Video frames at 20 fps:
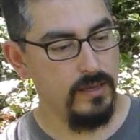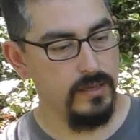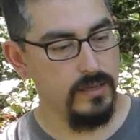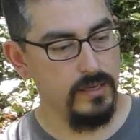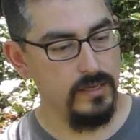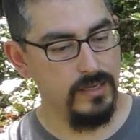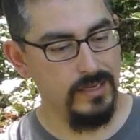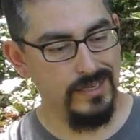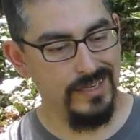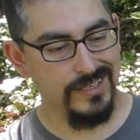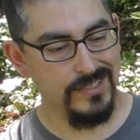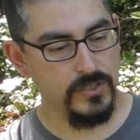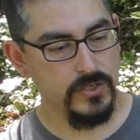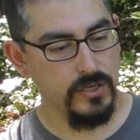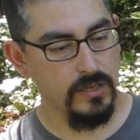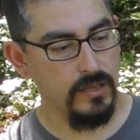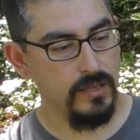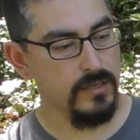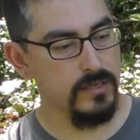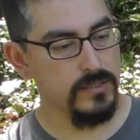In a
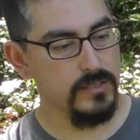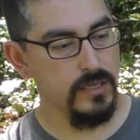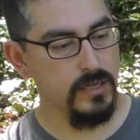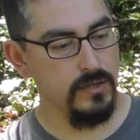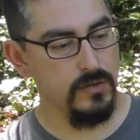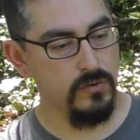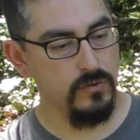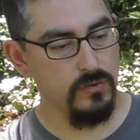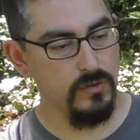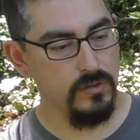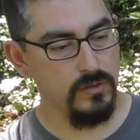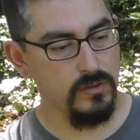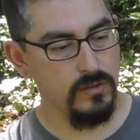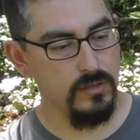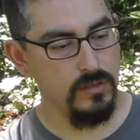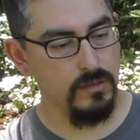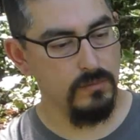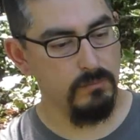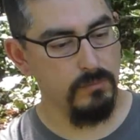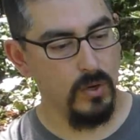nutshell, I could tell you that
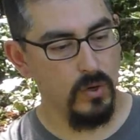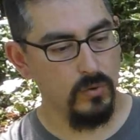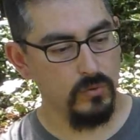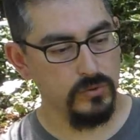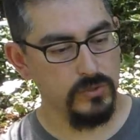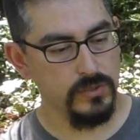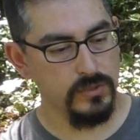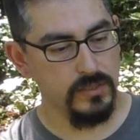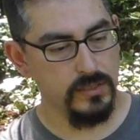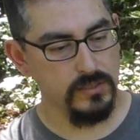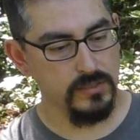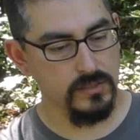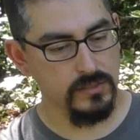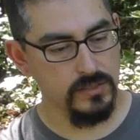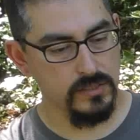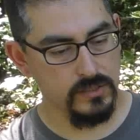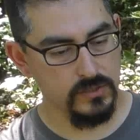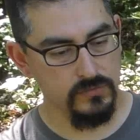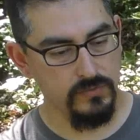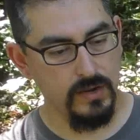the bolt is a
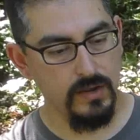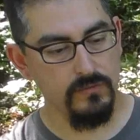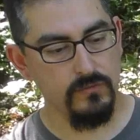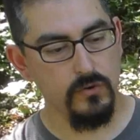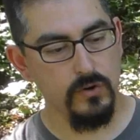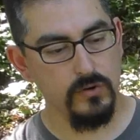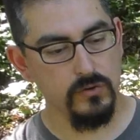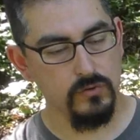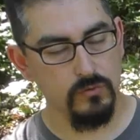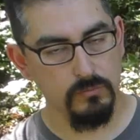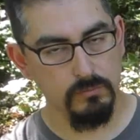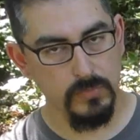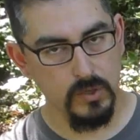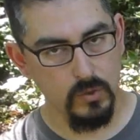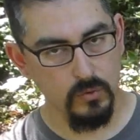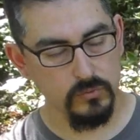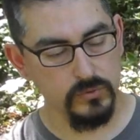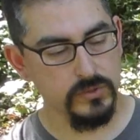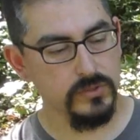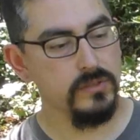6.5 Grendel
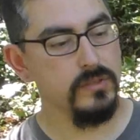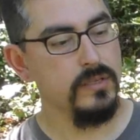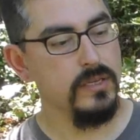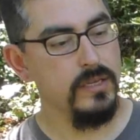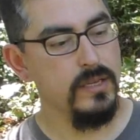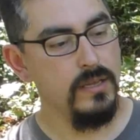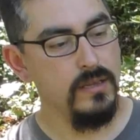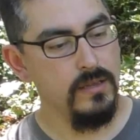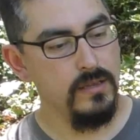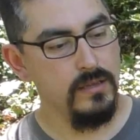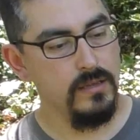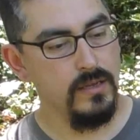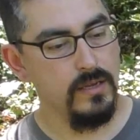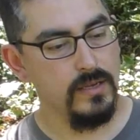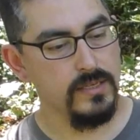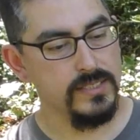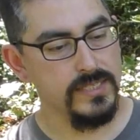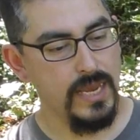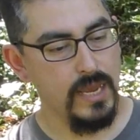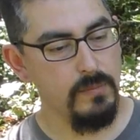bolt.
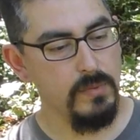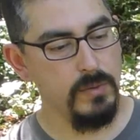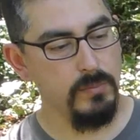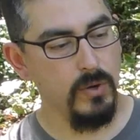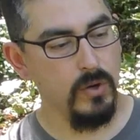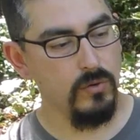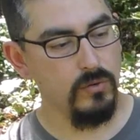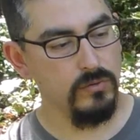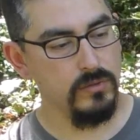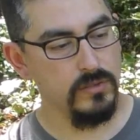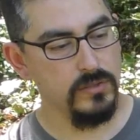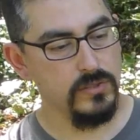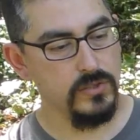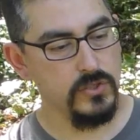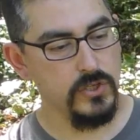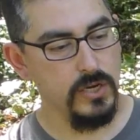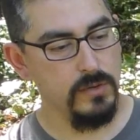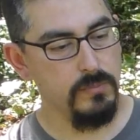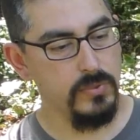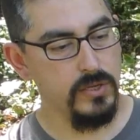SAMI bolt, it's a
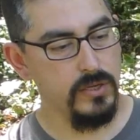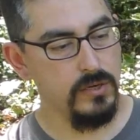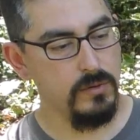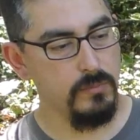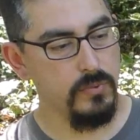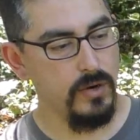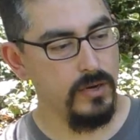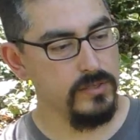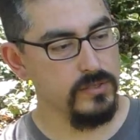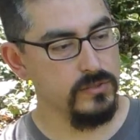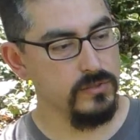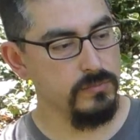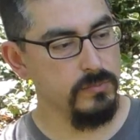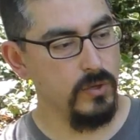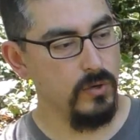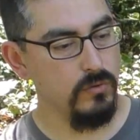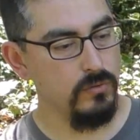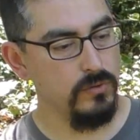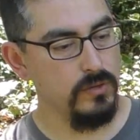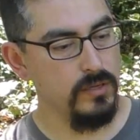JP Enterprises
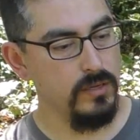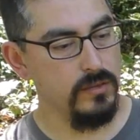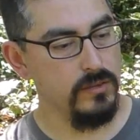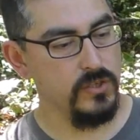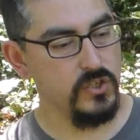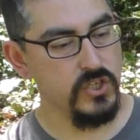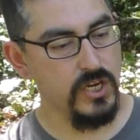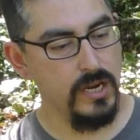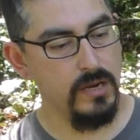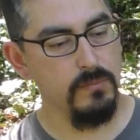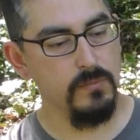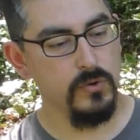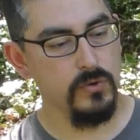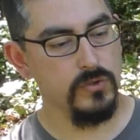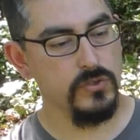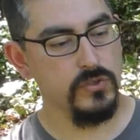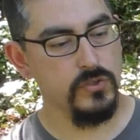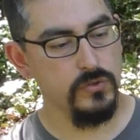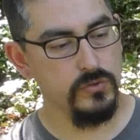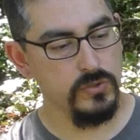bolt, and the chamber
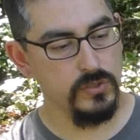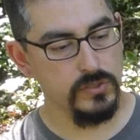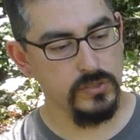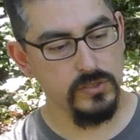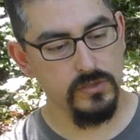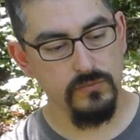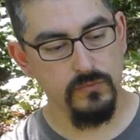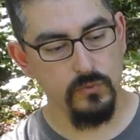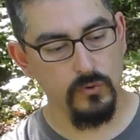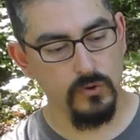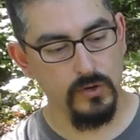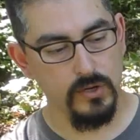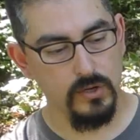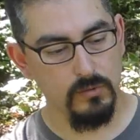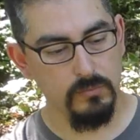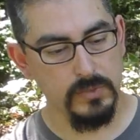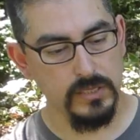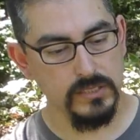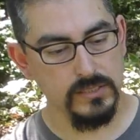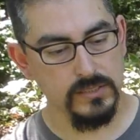is 264
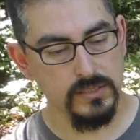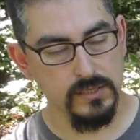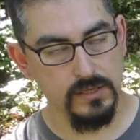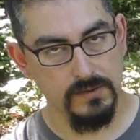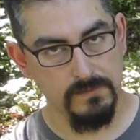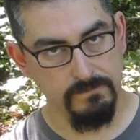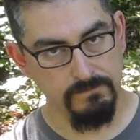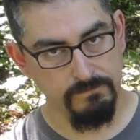LBC.